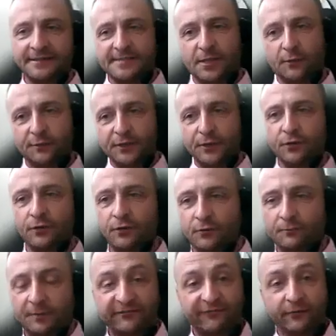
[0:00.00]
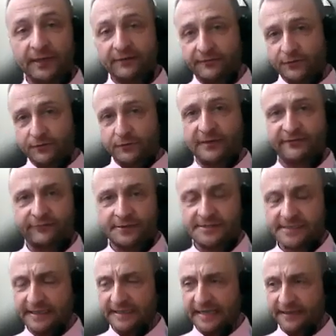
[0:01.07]
and that's how we knew before even doing a
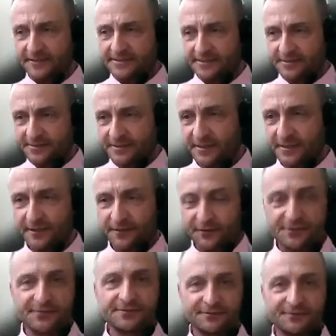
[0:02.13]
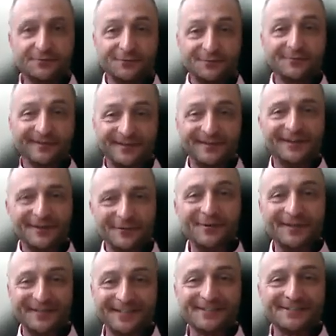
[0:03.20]
forensic analysis, because
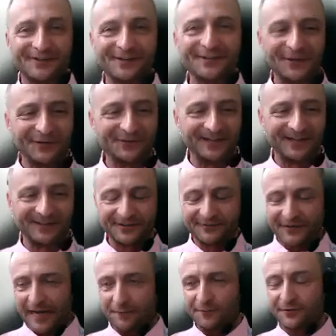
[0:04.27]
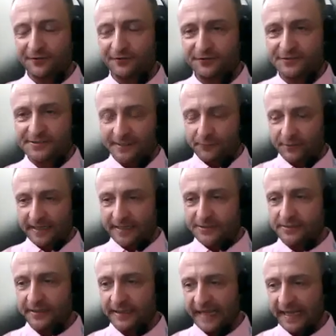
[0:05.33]
we did start going down that rabbit hole to see what
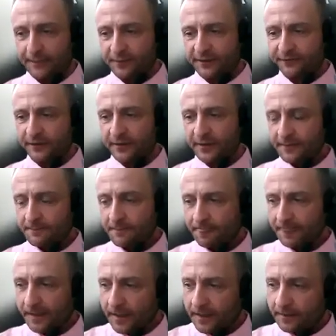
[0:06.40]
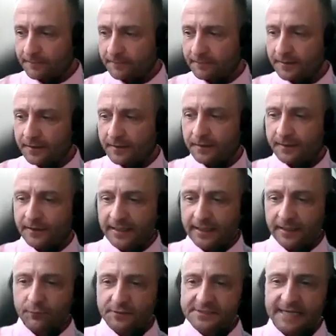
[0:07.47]
actually happens.
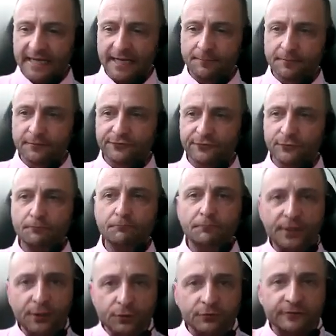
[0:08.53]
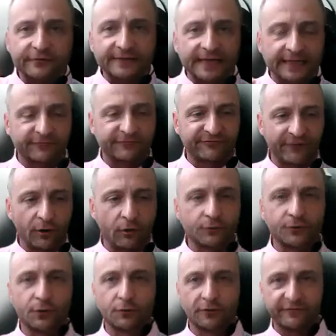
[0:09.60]
He was able to mute that
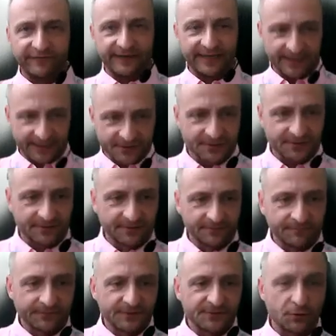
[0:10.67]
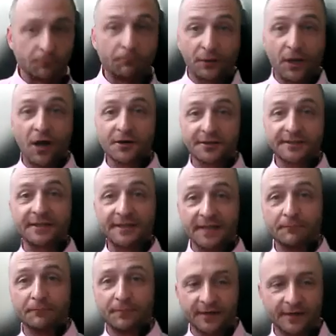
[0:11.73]
phone notification, so block the
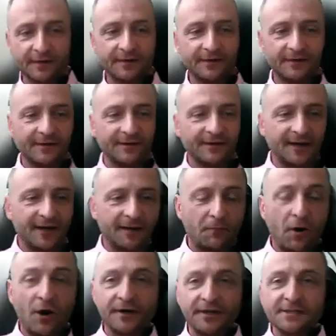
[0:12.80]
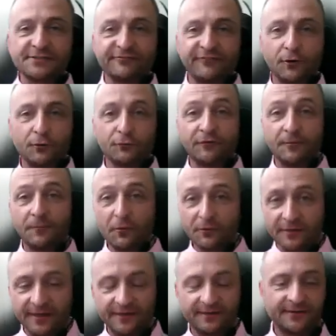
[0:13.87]
number on his phone
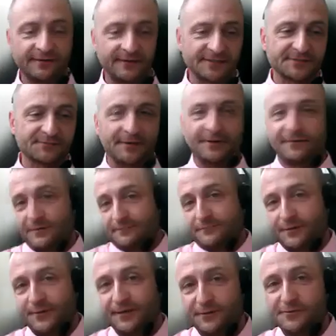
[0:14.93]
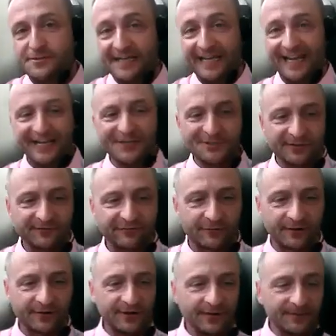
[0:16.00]
remotely, and that's what he used the agent
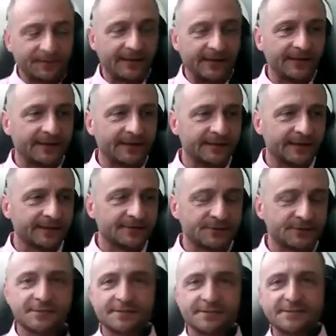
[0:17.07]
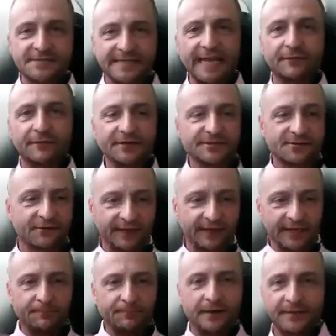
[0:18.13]
for. And that's just scary. So
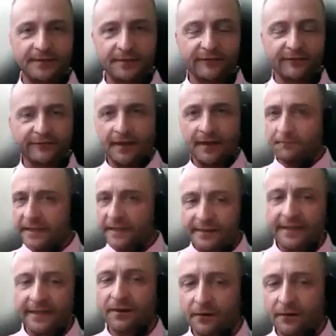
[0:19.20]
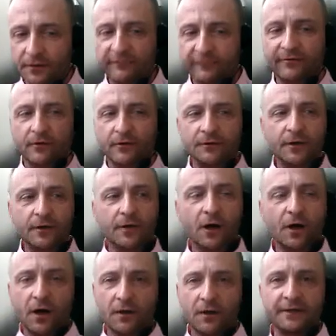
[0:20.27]
think about that. You have company data on your phone.
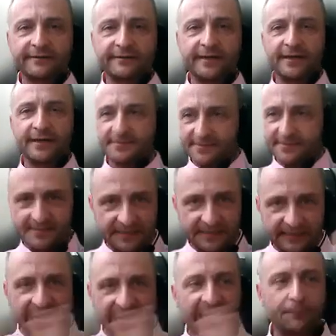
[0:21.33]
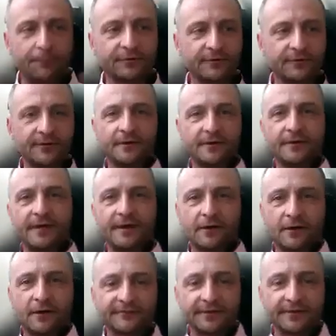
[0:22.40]
All it takes is a tap,
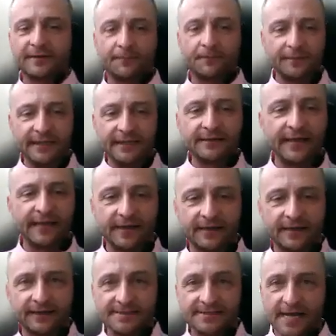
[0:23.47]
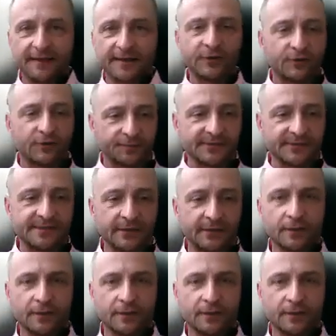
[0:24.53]
and all of the company data that's unencrypted